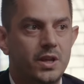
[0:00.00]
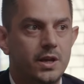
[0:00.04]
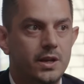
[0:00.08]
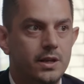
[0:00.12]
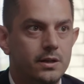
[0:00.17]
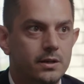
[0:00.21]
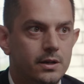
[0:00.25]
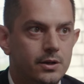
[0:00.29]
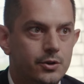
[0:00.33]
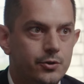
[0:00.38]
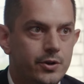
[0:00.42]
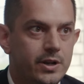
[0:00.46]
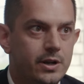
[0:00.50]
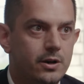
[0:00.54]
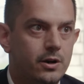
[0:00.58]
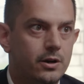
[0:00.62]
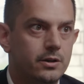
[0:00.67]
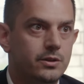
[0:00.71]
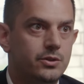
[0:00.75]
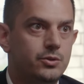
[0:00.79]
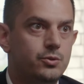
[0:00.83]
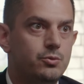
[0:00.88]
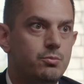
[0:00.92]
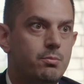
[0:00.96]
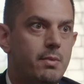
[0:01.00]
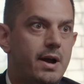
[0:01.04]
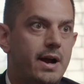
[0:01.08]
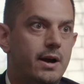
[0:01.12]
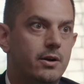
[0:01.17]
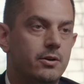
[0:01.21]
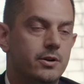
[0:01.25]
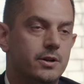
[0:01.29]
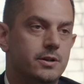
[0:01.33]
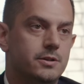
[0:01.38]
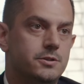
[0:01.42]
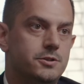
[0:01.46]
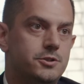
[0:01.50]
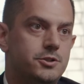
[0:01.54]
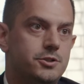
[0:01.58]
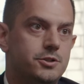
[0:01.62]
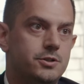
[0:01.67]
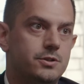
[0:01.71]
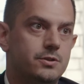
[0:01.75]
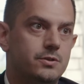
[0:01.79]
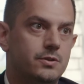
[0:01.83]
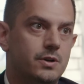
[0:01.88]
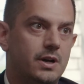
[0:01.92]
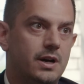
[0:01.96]
Getting a green card through
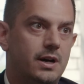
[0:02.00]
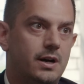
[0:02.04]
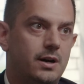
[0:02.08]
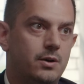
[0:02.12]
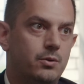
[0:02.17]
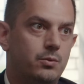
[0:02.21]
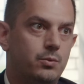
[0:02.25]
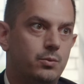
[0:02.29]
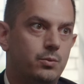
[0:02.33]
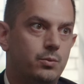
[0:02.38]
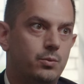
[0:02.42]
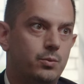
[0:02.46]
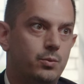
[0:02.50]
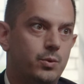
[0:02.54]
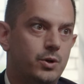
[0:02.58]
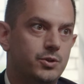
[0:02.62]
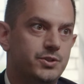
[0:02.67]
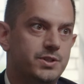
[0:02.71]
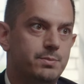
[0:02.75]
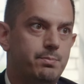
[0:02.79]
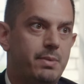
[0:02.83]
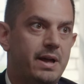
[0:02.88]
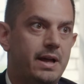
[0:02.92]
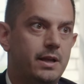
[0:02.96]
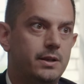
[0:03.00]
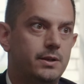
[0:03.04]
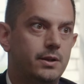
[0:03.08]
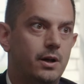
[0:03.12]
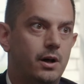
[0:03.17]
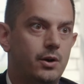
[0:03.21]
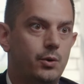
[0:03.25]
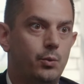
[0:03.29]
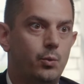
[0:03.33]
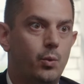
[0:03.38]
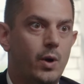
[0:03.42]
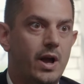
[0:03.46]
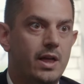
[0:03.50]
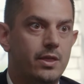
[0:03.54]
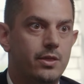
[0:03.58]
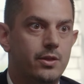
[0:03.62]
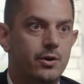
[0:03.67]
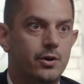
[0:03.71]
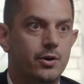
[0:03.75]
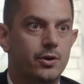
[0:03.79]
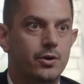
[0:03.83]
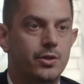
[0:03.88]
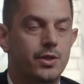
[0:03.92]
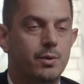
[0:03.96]
marriage uh, will depend on
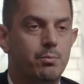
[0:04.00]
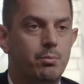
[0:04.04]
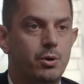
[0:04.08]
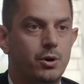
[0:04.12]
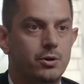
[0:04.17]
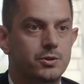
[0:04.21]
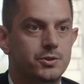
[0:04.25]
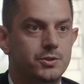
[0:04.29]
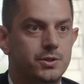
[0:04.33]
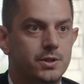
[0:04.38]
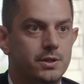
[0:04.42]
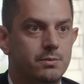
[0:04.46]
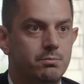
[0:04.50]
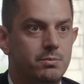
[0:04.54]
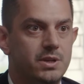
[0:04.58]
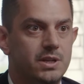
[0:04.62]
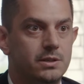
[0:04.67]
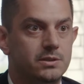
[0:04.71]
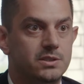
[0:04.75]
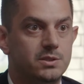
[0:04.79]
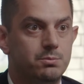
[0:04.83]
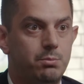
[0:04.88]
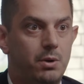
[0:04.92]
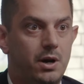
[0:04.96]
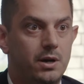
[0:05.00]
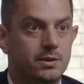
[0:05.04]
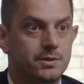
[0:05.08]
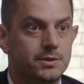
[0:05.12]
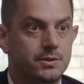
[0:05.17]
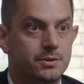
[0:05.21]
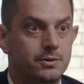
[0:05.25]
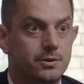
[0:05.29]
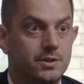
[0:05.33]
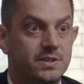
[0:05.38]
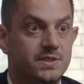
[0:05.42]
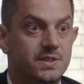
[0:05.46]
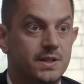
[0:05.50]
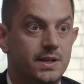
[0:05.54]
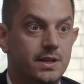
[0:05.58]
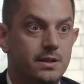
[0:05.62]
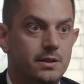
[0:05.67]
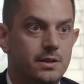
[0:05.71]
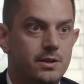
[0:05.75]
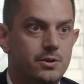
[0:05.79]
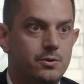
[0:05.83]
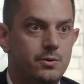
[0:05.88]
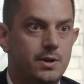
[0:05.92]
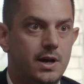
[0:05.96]
whether the person being sponsored is
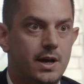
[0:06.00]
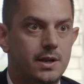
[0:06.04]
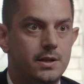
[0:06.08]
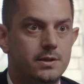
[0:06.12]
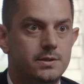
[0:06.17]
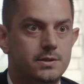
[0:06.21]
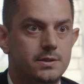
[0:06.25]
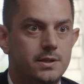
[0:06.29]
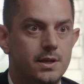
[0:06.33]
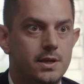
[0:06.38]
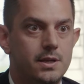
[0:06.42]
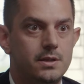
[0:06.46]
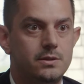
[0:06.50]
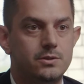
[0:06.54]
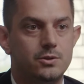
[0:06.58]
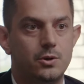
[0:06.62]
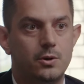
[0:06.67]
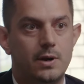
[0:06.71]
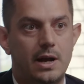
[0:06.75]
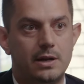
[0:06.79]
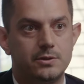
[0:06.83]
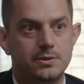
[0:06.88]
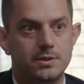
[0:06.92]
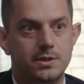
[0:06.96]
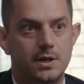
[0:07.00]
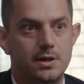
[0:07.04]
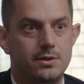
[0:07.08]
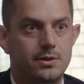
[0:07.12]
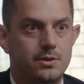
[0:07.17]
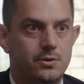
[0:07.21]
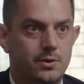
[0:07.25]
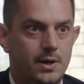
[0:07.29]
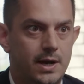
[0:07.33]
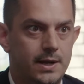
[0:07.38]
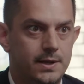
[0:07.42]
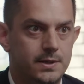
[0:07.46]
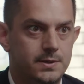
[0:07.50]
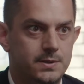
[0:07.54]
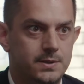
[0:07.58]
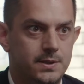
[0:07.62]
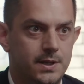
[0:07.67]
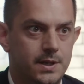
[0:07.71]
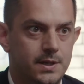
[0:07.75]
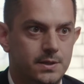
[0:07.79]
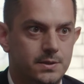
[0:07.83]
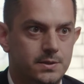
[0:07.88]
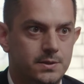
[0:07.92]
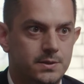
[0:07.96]
in the United States or outside the United
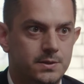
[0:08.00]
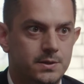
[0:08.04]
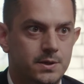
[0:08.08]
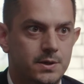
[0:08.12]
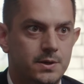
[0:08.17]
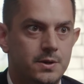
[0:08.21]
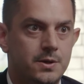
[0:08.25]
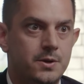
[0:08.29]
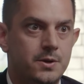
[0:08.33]
States.